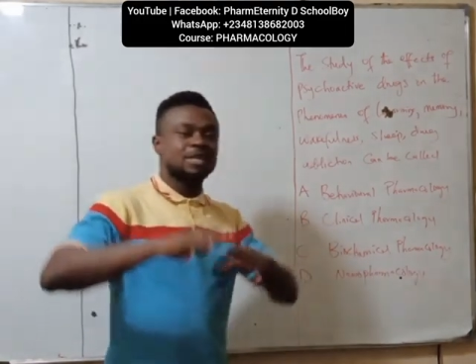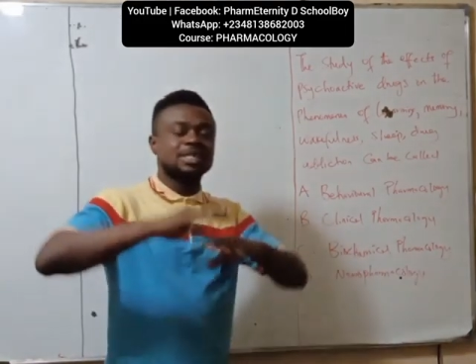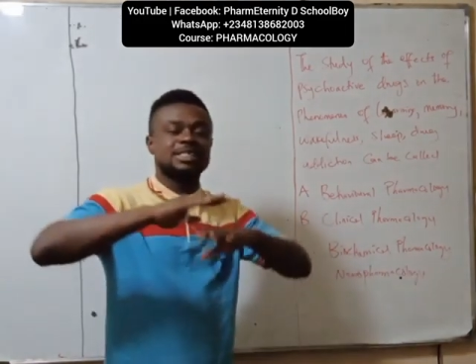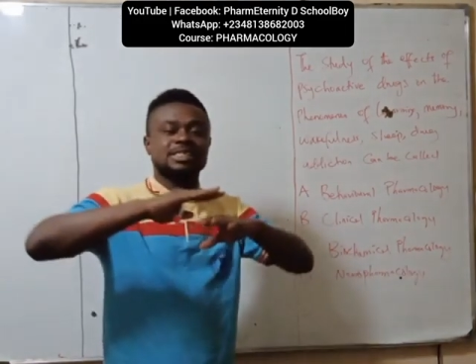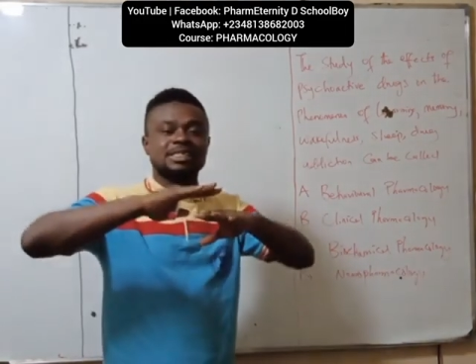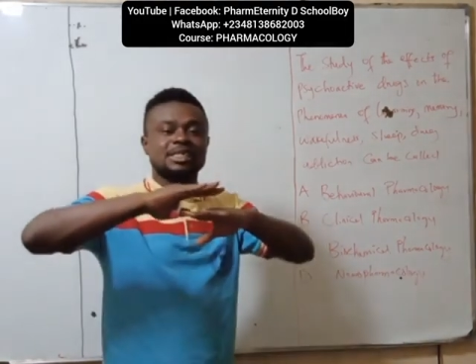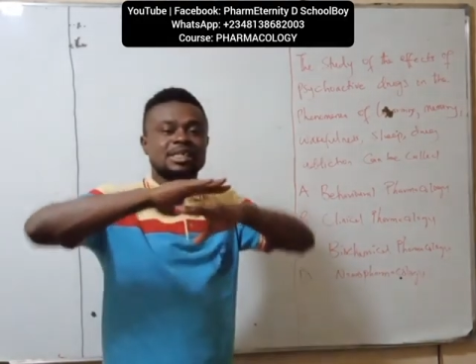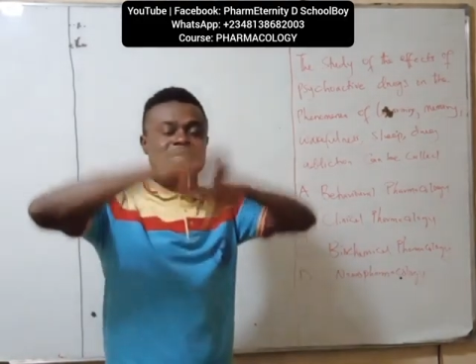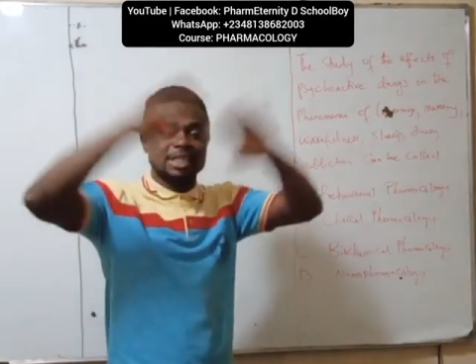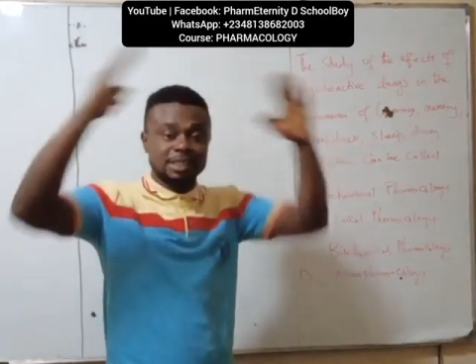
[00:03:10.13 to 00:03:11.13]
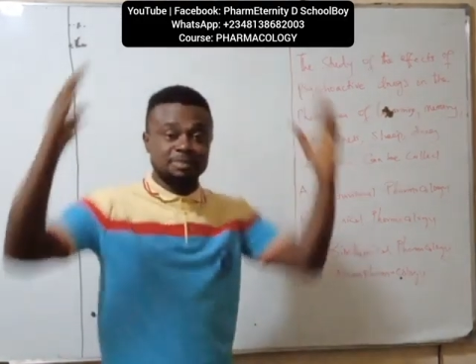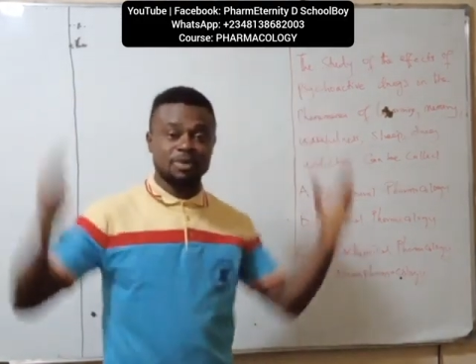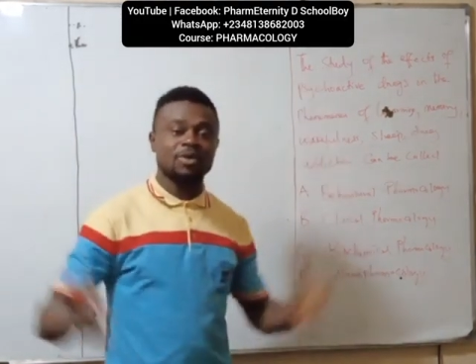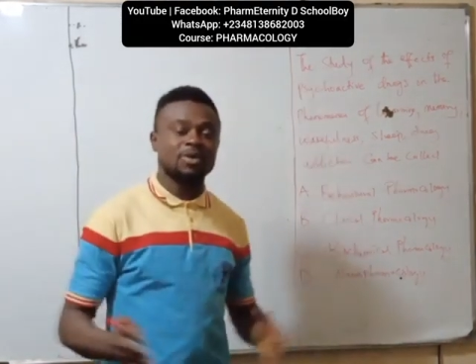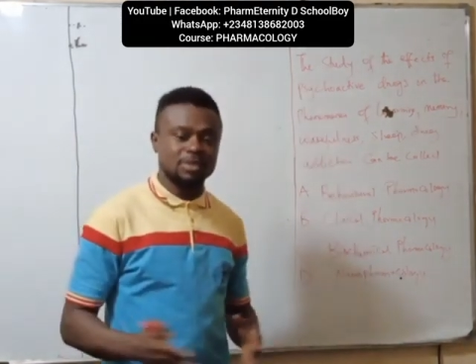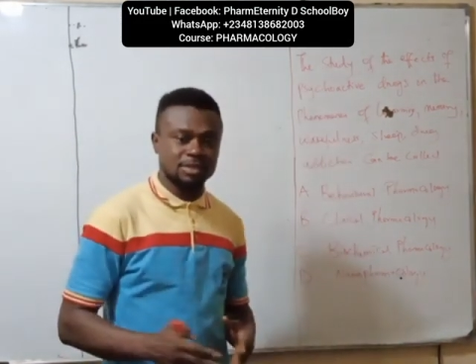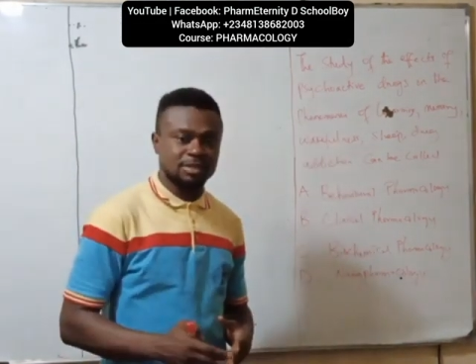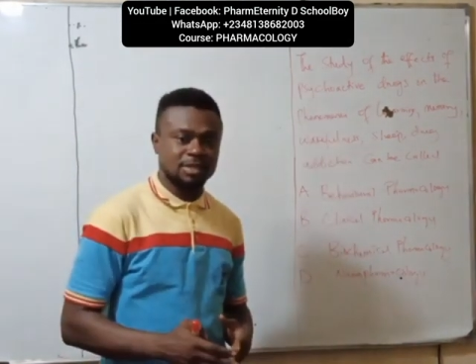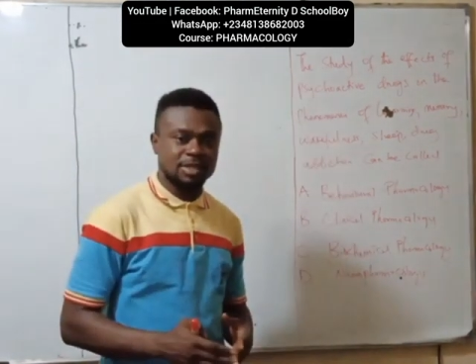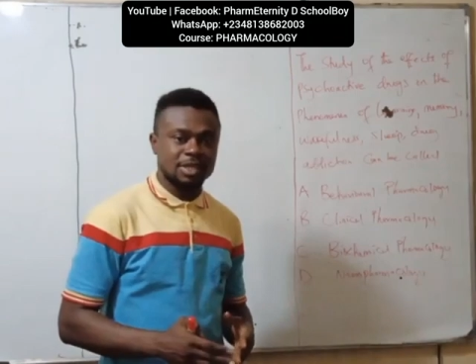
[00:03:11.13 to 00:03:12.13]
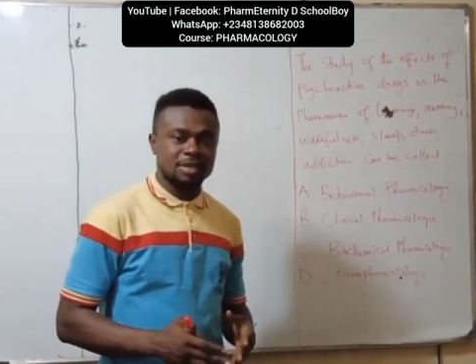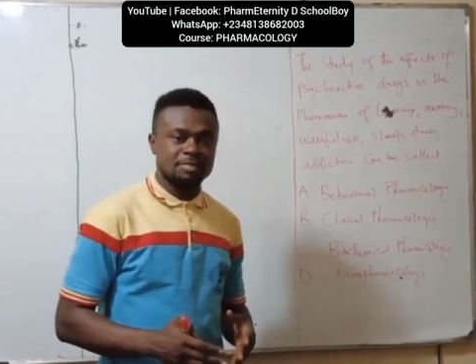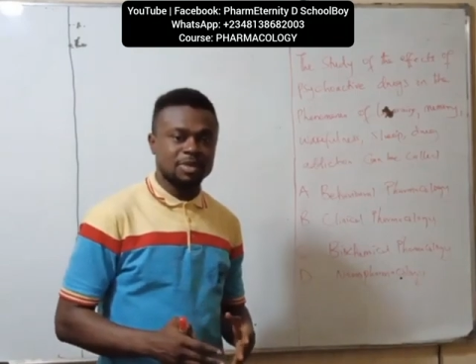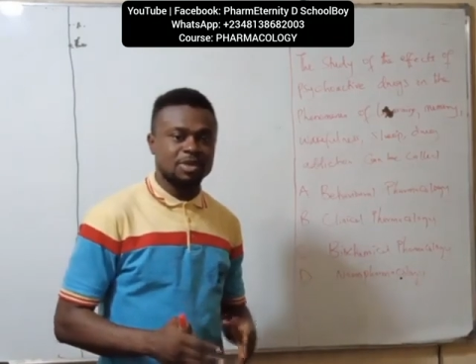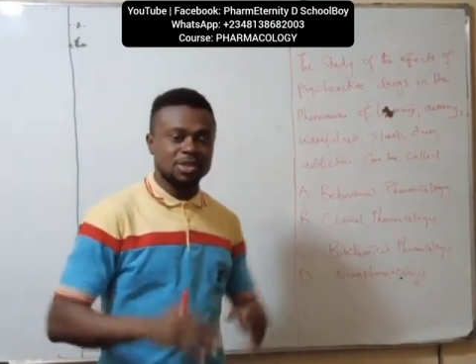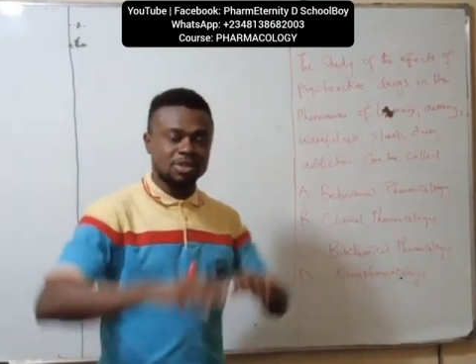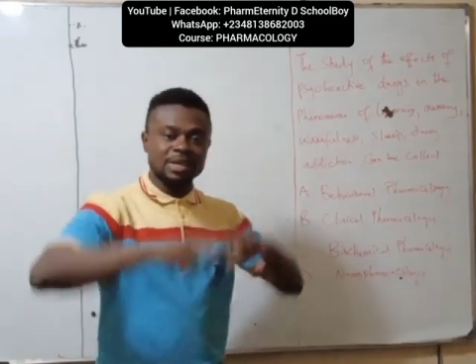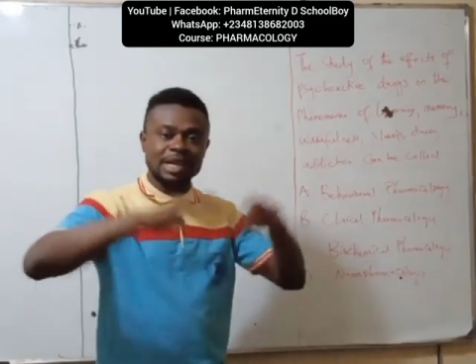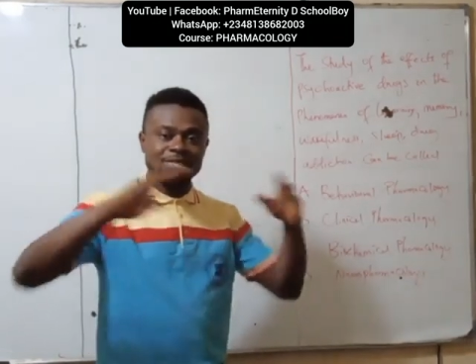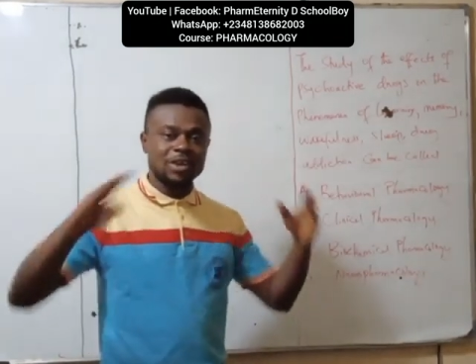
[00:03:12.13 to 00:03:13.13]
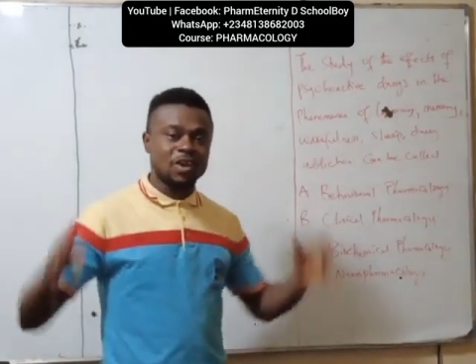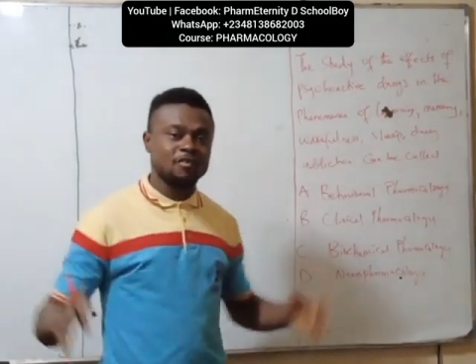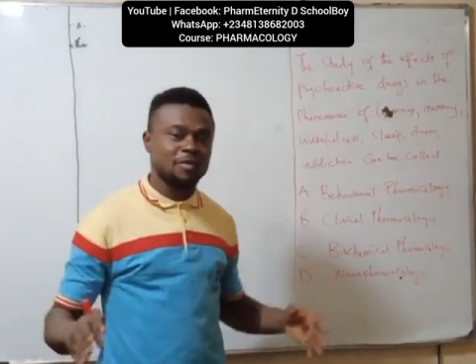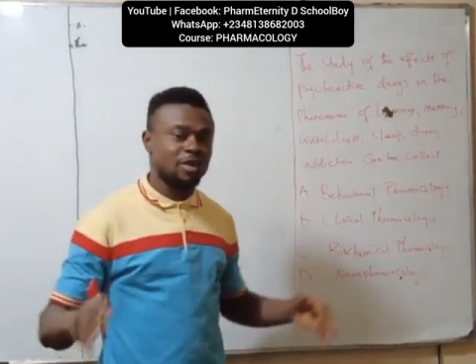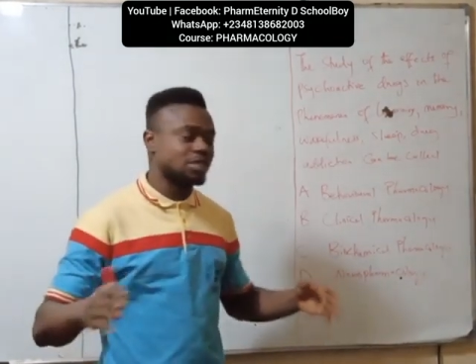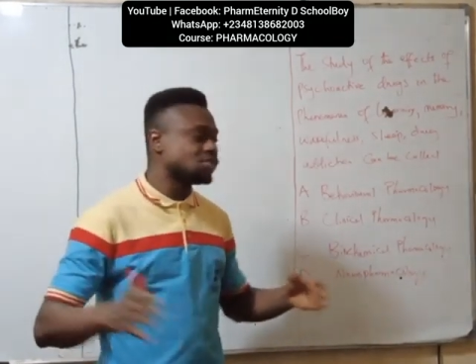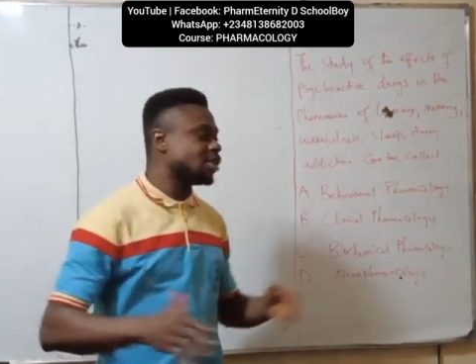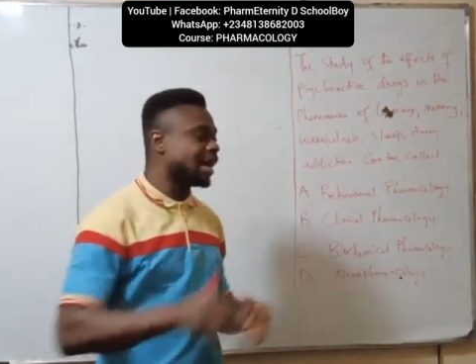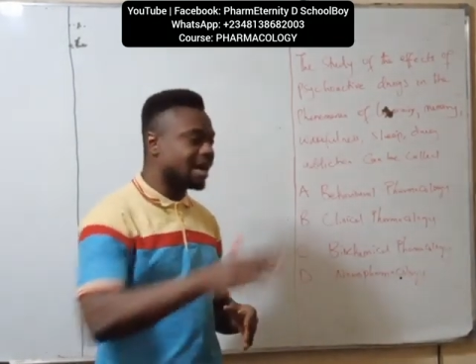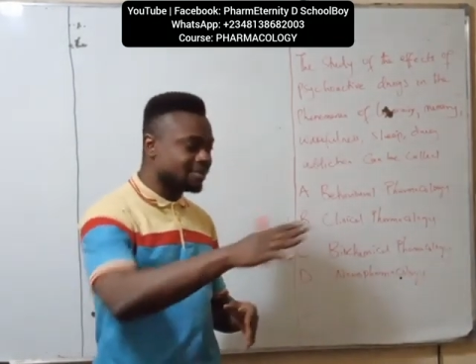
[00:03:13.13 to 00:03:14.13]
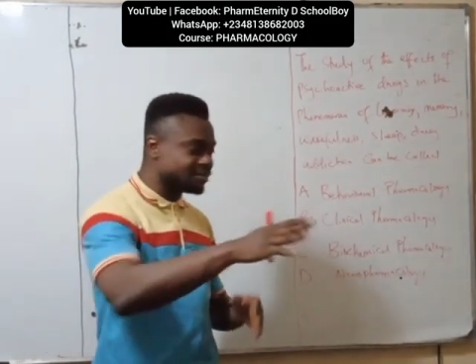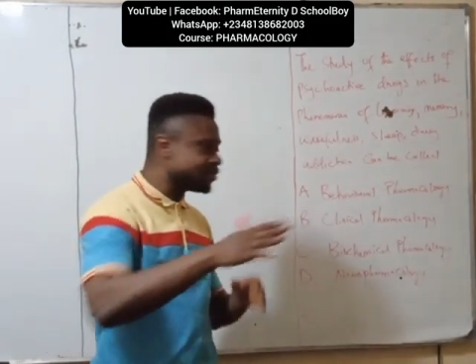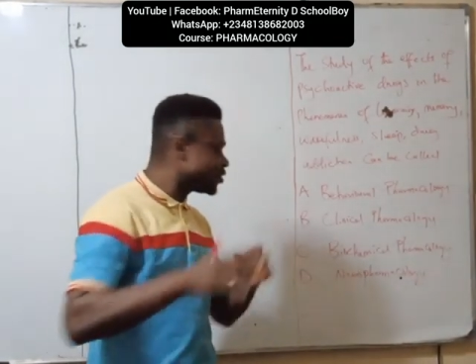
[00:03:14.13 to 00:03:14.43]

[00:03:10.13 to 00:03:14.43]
is broad, because under clinical pharmacology you have